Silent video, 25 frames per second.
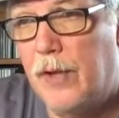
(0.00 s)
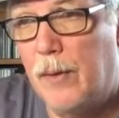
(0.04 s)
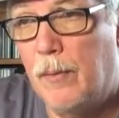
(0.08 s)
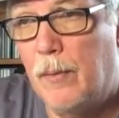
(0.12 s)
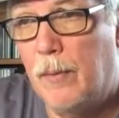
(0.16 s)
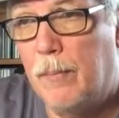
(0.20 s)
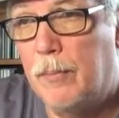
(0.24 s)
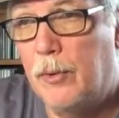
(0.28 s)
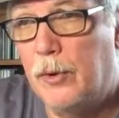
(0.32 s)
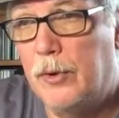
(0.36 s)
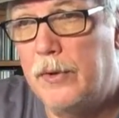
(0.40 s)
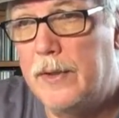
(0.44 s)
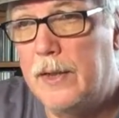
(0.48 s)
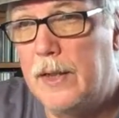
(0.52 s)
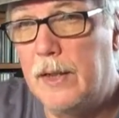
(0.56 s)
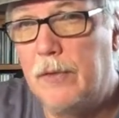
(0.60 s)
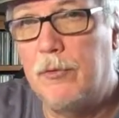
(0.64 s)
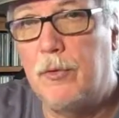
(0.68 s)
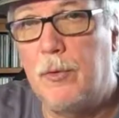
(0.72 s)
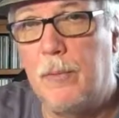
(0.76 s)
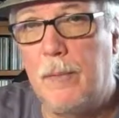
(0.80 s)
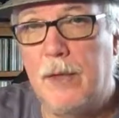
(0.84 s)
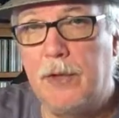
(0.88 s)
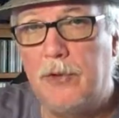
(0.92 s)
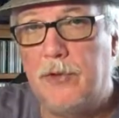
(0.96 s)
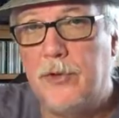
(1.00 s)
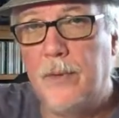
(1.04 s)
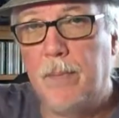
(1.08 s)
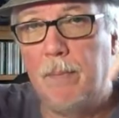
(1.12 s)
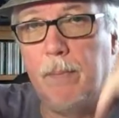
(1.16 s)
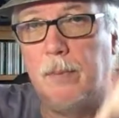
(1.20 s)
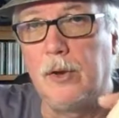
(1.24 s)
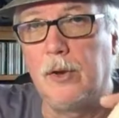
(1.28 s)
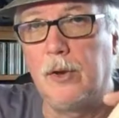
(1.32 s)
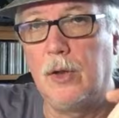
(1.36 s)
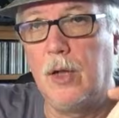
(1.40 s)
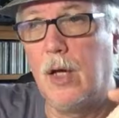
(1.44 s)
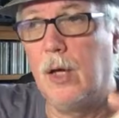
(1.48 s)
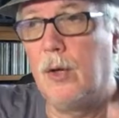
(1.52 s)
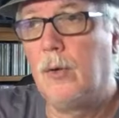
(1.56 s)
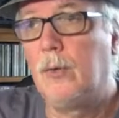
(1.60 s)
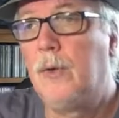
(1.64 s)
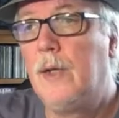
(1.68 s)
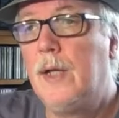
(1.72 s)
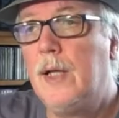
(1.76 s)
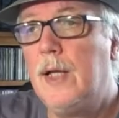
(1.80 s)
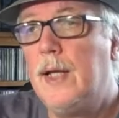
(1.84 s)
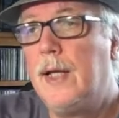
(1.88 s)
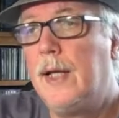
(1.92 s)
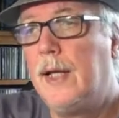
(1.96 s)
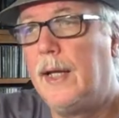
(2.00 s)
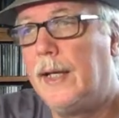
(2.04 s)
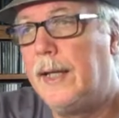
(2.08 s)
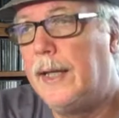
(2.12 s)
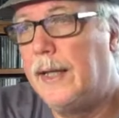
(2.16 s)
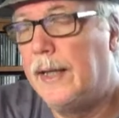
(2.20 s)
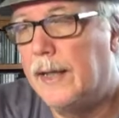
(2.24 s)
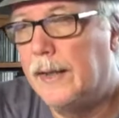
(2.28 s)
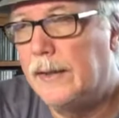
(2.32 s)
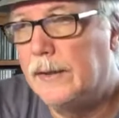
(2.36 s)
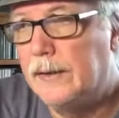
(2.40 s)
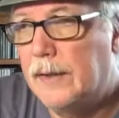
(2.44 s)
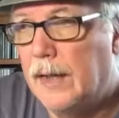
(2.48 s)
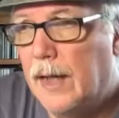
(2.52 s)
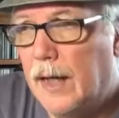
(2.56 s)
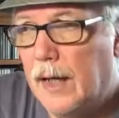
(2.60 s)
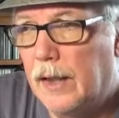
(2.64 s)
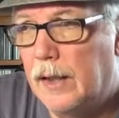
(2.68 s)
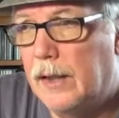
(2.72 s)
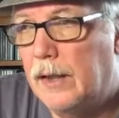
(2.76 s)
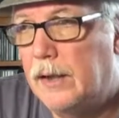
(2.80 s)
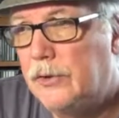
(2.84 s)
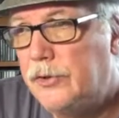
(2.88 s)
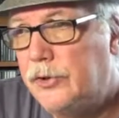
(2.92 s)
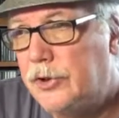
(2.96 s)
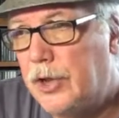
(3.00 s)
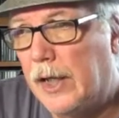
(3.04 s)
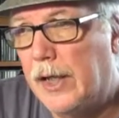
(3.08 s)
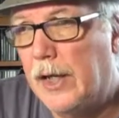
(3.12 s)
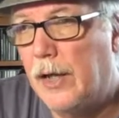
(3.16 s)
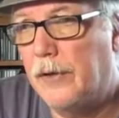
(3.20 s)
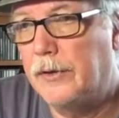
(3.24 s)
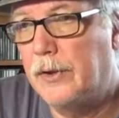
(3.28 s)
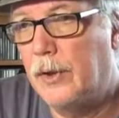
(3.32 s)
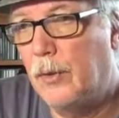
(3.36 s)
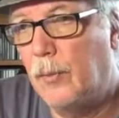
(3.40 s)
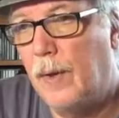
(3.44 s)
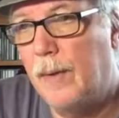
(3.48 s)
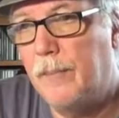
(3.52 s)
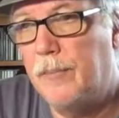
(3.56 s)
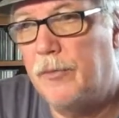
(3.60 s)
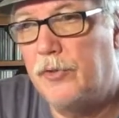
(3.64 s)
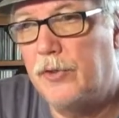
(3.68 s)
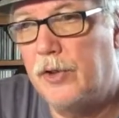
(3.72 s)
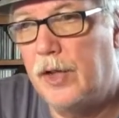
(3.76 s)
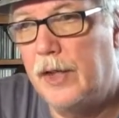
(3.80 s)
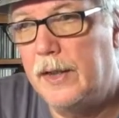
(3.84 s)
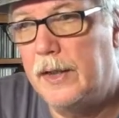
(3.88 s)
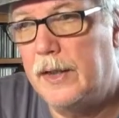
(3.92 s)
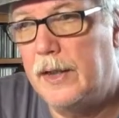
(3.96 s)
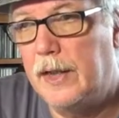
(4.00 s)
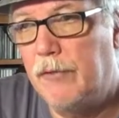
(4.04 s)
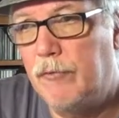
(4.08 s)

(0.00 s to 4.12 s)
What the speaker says: I will put the information below, and check out their website.